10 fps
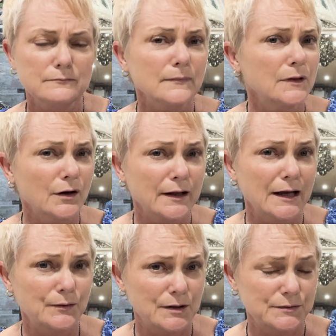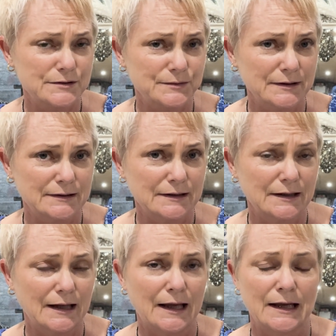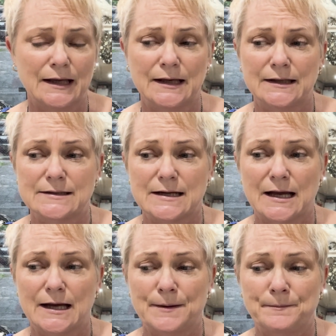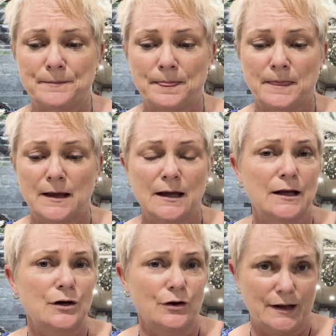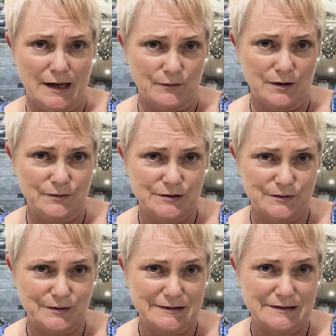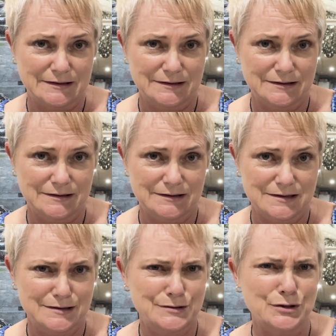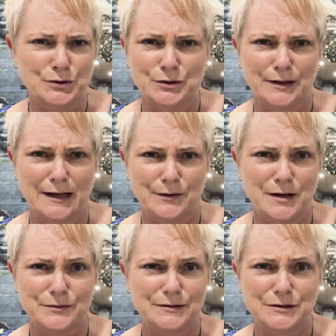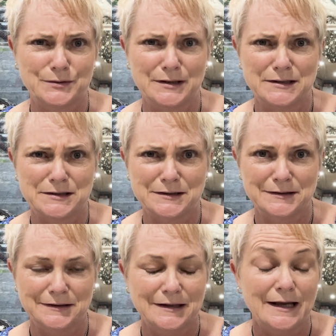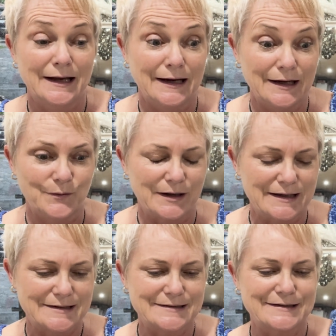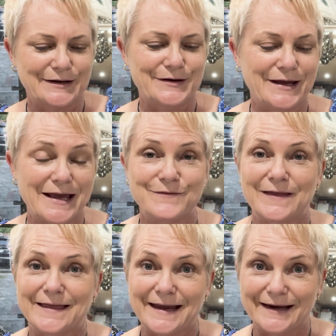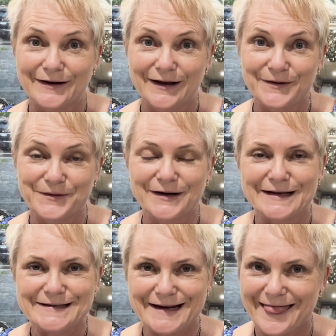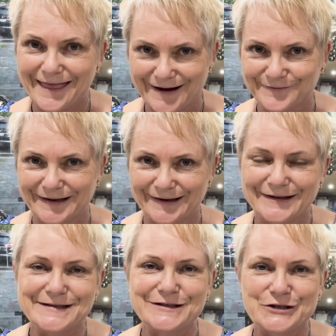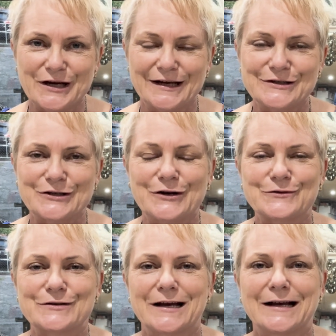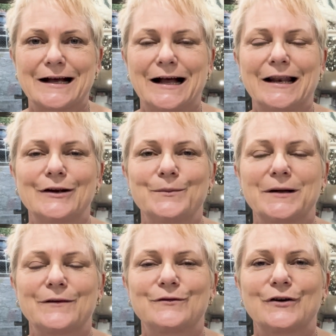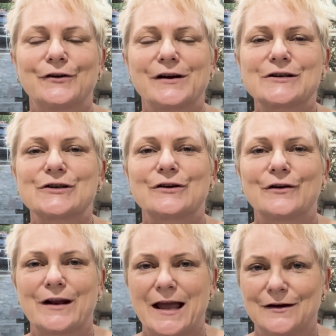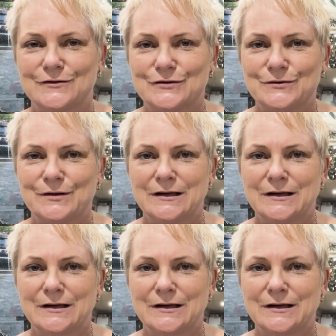Not how I would do it, and not how I would do it. So not how I would do it. Anyway, so even then, when I did it that way, I did change and alter a little bit of direction on how to